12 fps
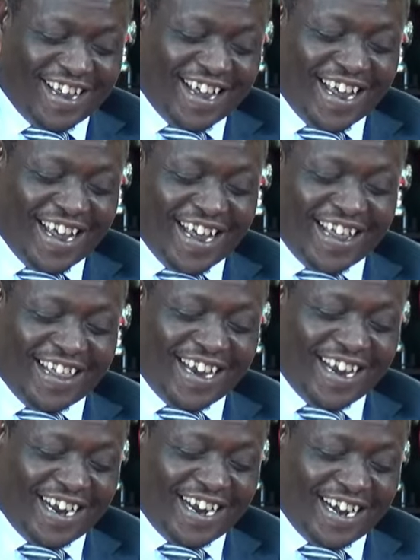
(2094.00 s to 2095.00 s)
The
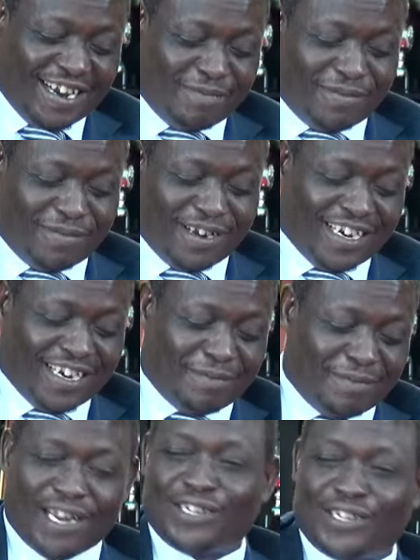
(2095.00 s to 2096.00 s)
nickname, it
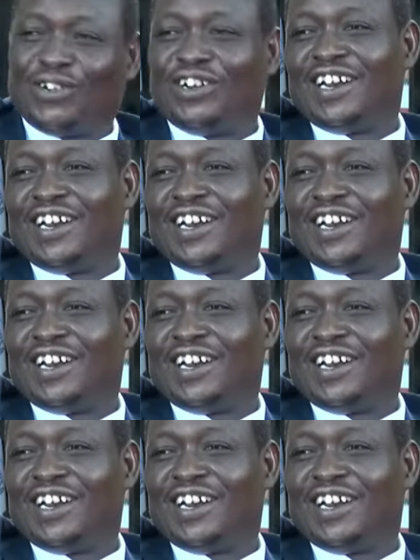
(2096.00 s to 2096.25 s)
depends on who